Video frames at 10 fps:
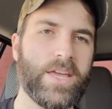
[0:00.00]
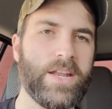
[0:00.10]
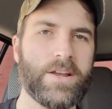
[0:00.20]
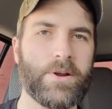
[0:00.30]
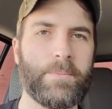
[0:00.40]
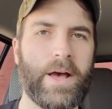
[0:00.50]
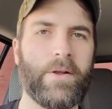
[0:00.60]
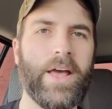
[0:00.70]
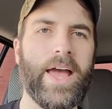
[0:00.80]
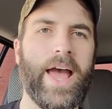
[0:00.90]
in here about
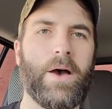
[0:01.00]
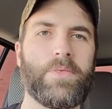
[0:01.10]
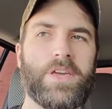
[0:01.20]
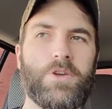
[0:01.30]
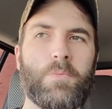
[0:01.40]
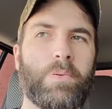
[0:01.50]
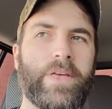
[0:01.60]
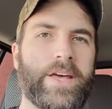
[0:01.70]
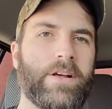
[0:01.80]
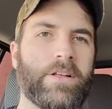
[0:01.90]
how that you
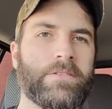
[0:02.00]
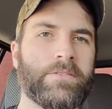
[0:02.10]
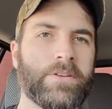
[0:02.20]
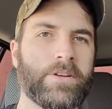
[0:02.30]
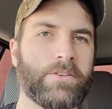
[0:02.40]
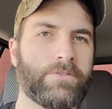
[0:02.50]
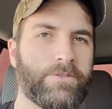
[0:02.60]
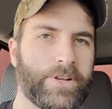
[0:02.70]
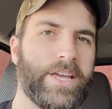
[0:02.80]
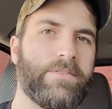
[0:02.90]
plan on
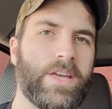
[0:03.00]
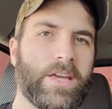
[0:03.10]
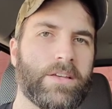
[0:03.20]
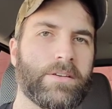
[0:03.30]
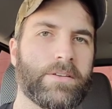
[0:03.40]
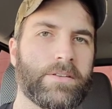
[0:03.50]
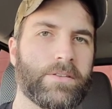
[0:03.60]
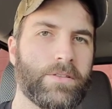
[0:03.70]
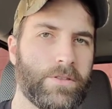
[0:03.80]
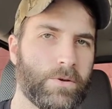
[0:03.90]
forgiving
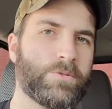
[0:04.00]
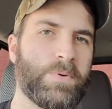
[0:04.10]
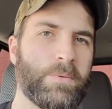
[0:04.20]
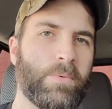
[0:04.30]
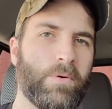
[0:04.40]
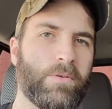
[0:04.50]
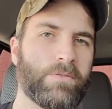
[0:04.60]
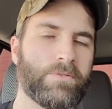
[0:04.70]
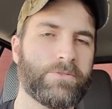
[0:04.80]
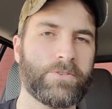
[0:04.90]
those people
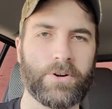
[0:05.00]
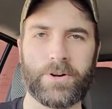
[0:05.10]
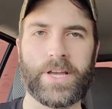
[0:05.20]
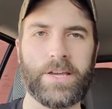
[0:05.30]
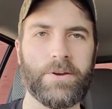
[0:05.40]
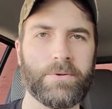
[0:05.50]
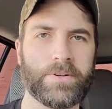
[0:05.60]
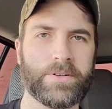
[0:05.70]
for hurting you."